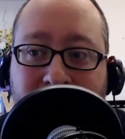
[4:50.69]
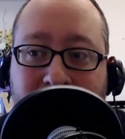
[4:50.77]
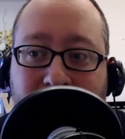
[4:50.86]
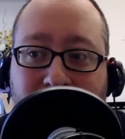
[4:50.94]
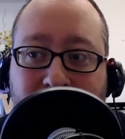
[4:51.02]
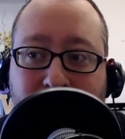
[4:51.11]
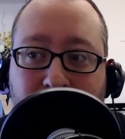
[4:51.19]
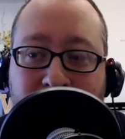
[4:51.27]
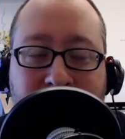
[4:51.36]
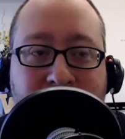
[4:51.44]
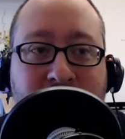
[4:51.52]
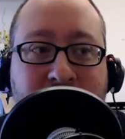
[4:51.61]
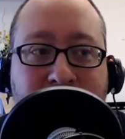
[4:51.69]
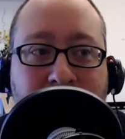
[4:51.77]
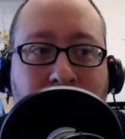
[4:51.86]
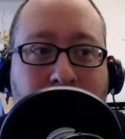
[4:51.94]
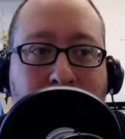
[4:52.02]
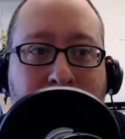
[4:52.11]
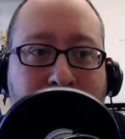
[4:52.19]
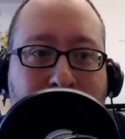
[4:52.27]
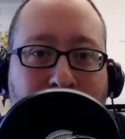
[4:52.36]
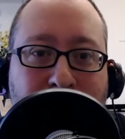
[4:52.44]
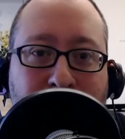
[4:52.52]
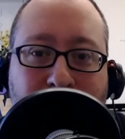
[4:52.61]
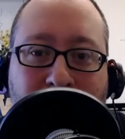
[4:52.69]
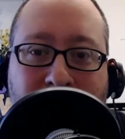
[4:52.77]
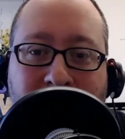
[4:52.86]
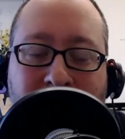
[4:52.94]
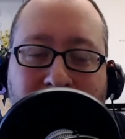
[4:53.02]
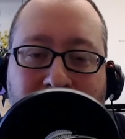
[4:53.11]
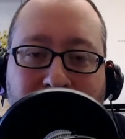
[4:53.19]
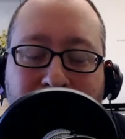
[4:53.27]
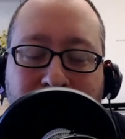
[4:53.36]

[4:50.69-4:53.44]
aspersions on people who are, um,